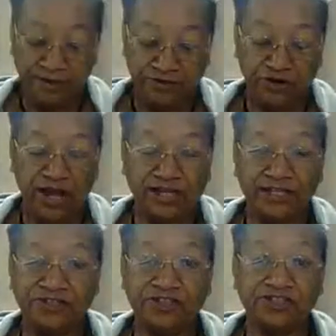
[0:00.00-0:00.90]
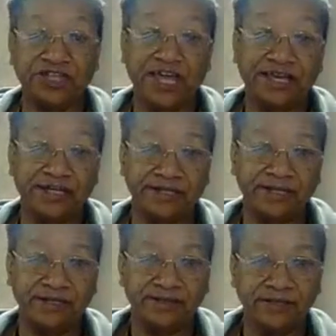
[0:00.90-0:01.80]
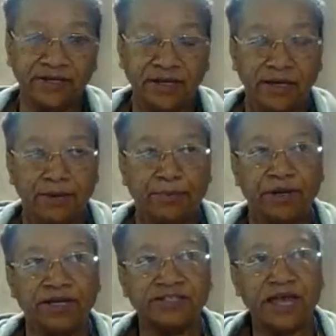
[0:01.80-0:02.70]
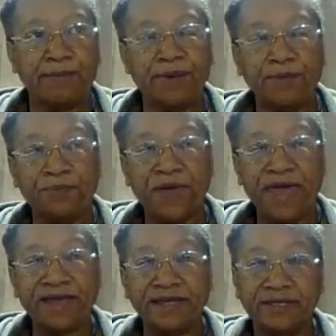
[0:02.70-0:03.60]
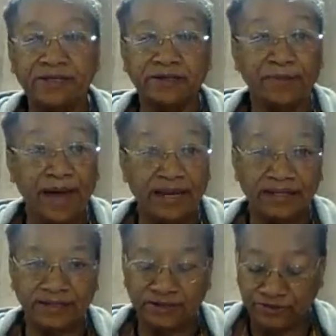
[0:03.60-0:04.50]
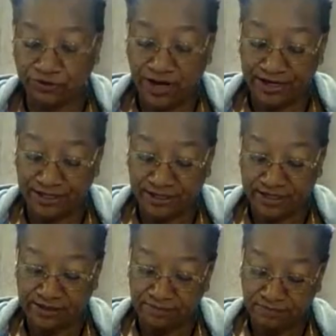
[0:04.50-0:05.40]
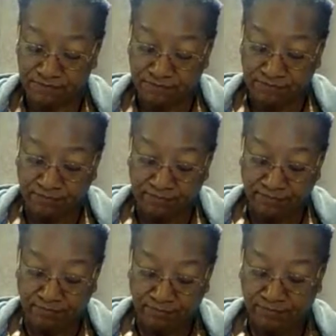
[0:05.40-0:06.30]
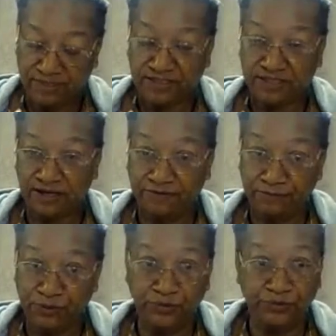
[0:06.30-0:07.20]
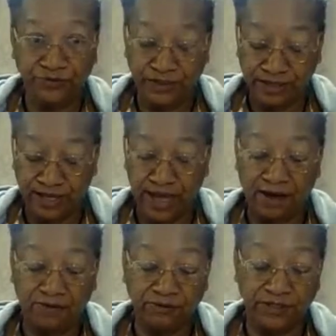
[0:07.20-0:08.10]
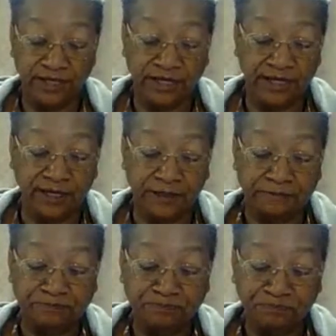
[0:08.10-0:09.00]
trying to just take it easy. Plus, I've been packing little by little, trying to get my stuff moved it out, and